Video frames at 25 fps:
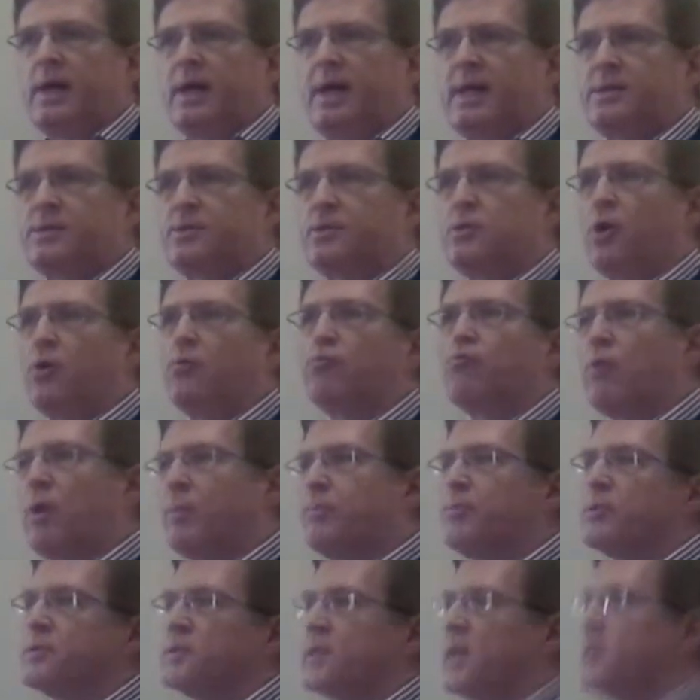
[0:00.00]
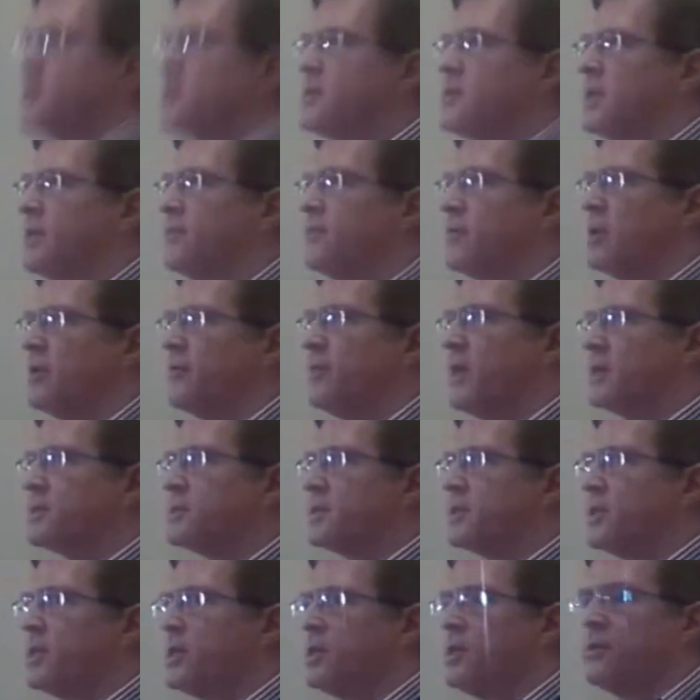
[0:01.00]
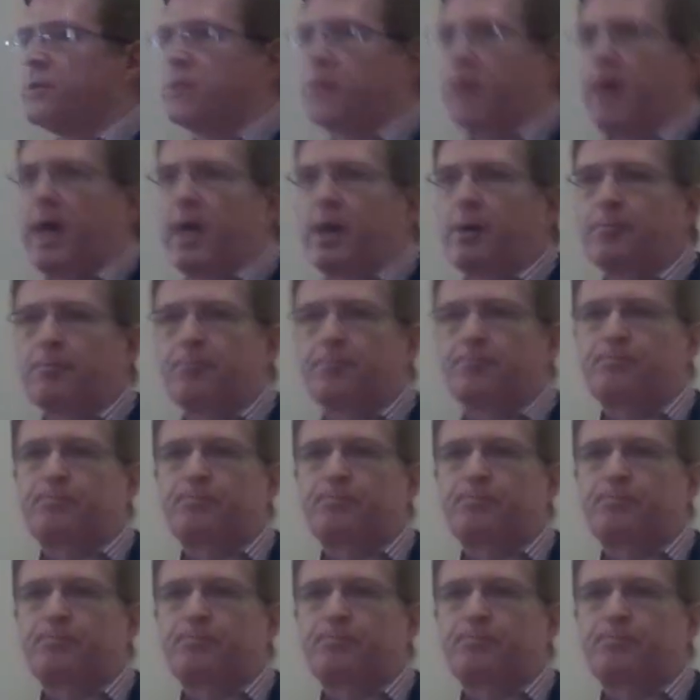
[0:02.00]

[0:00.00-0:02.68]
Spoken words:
It's not representative of us in the UK.